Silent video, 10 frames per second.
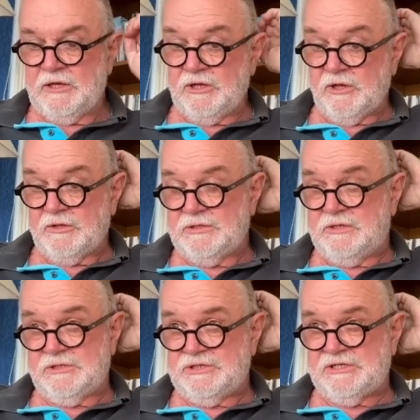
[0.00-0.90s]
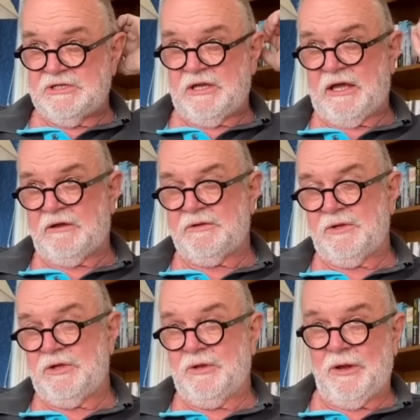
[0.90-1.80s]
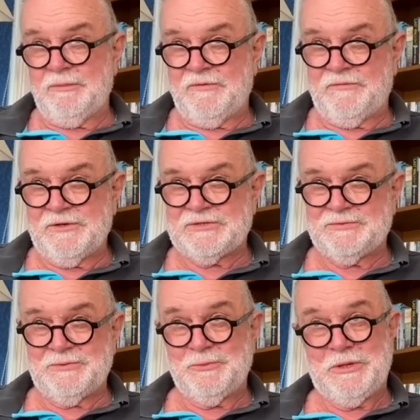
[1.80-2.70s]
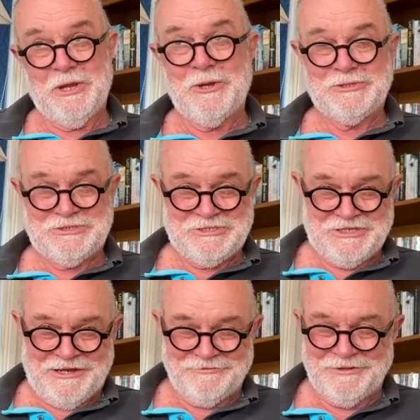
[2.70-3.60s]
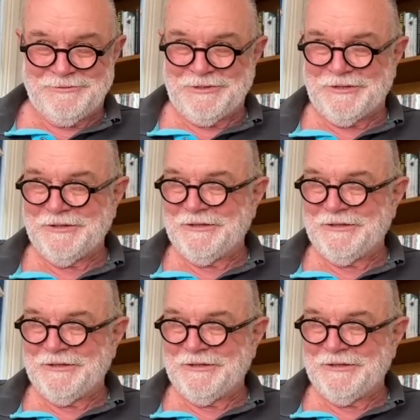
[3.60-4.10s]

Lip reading: You know, the GGR, you know, I'm the first, we know the GGR really well,